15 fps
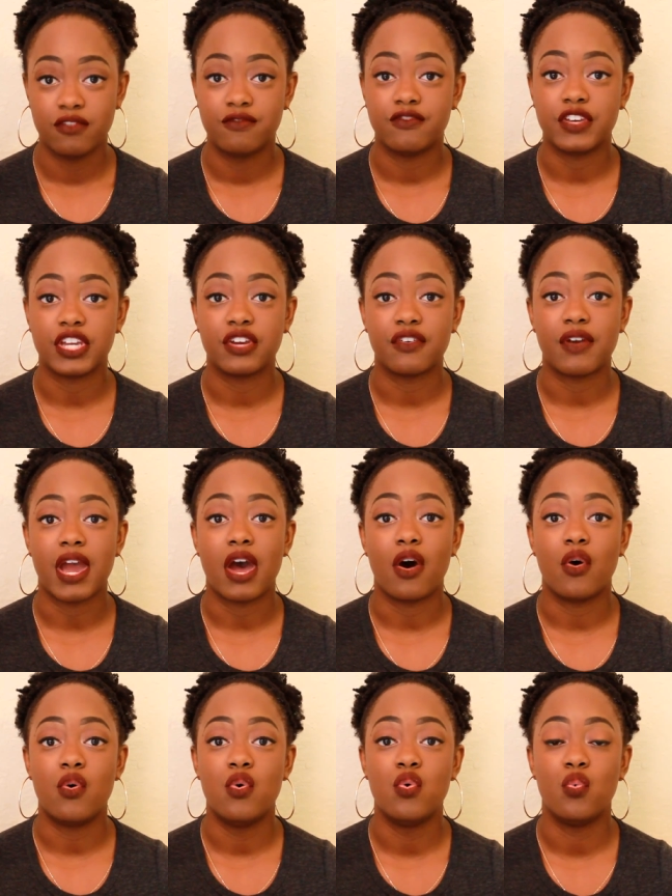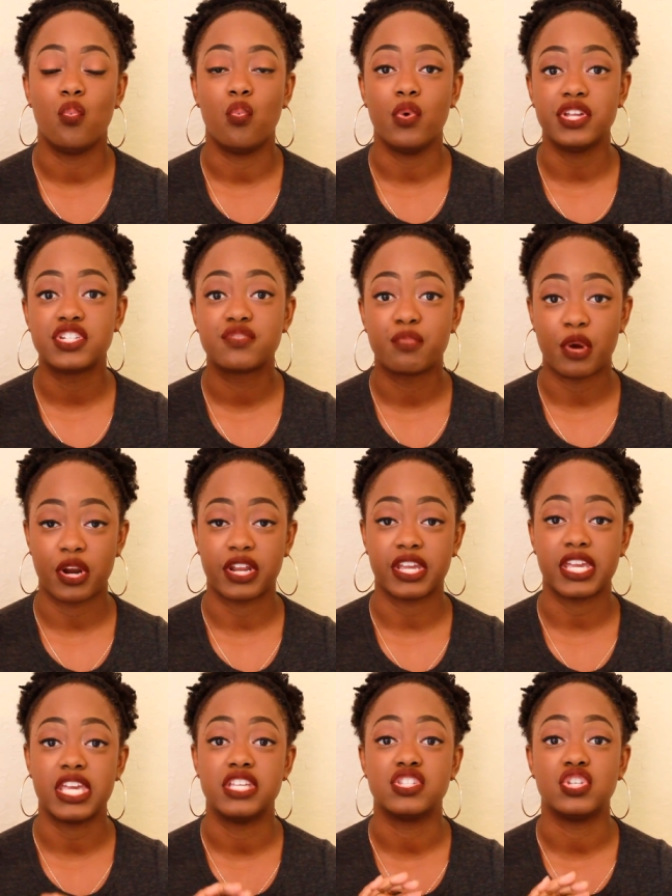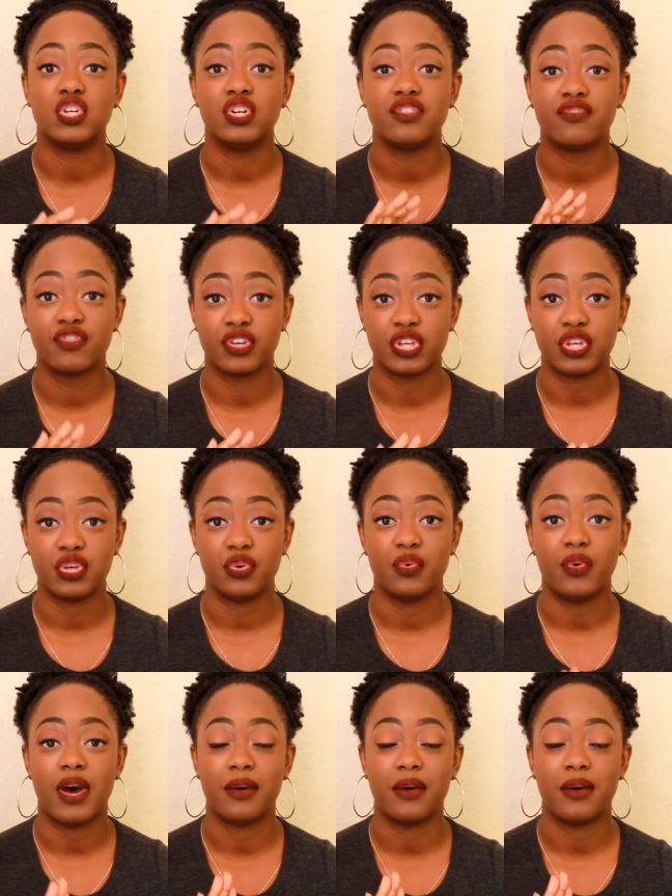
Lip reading: figure out which product is good for you.